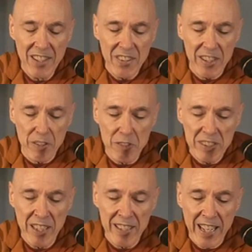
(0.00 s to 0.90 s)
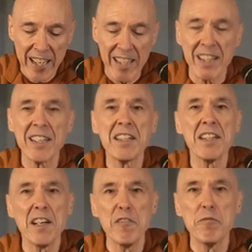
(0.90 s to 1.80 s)
the arisen taint
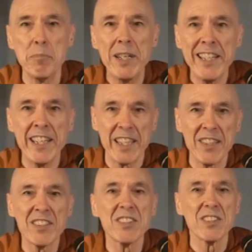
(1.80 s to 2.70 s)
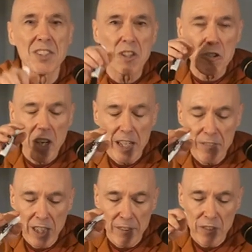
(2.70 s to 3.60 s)
of being, this is
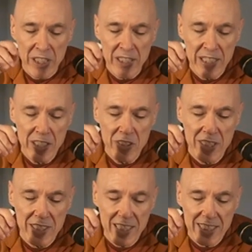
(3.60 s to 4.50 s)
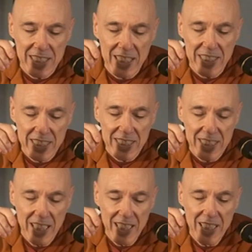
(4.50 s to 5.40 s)
craving for continued existence,
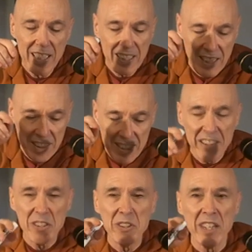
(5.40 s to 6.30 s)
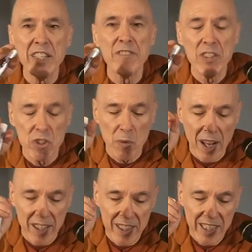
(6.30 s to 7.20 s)
continued
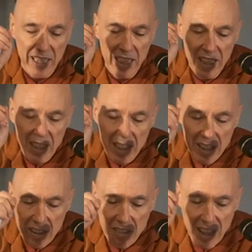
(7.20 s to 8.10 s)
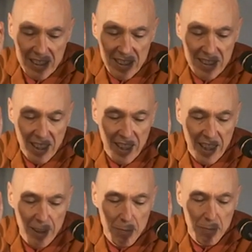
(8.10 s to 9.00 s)
individuality arises in
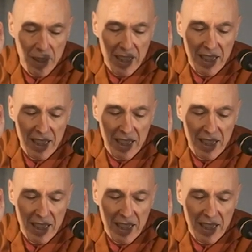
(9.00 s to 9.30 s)
him,